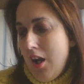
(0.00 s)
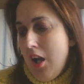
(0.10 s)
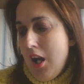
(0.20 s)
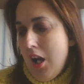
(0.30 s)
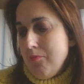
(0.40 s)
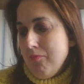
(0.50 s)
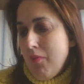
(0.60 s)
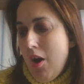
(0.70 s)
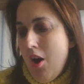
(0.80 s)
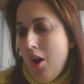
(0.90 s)
um,
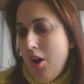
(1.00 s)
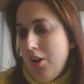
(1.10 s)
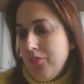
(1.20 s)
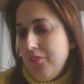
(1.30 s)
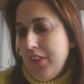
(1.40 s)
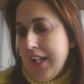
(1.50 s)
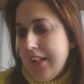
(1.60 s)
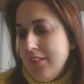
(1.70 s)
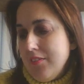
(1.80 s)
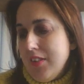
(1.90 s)
of
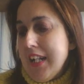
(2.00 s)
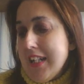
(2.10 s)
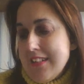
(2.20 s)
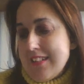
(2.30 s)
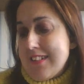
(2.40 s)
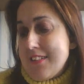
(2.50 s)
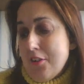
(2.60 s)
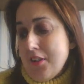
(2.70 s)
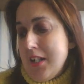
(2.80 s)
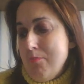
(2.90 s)
its
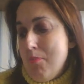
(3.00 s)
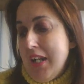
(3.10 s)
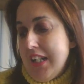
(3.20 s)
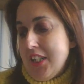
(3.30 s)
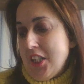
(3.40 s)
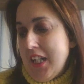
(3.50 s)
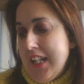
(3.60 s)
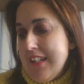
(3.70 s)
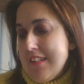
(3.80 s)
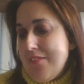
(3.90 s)
stunning
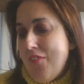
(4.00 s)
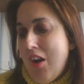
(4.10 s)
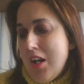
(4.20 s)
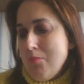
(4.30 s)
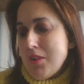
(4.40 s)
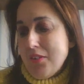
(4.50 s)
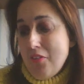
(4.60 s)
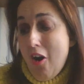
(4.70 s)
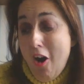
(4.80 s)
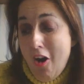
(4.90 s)
beaches, vibrant
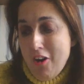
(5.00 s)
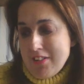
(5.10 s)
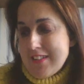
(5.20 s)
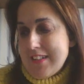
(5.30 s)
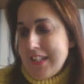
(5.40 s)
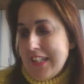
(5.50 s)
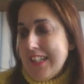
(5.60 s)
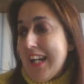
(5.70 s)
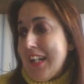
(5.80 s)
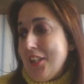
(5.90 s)
art
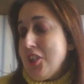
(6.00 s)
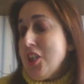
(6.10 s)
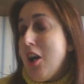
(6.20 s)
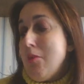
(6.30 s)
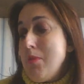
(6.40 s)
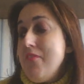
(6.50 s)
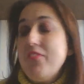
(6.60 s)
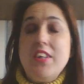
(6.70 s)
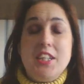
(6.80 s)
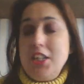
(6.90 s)
scene and charming
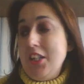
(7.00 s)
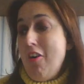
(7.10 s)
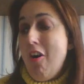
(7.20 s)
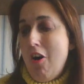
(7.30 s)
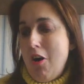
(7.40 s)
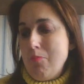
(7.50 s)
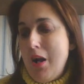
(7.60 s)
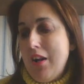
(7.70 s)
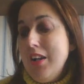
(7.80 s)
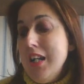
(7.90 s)
fishing
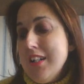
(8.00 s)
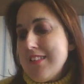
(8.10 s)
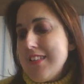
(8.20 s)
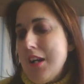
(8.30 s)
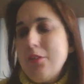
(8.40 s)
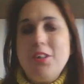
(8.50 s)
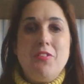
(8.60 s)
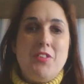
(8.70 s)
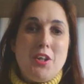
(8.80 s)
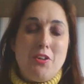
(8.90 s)
harbour. So
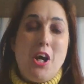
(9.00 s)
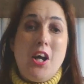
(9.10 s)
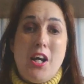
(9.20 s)
if you're lo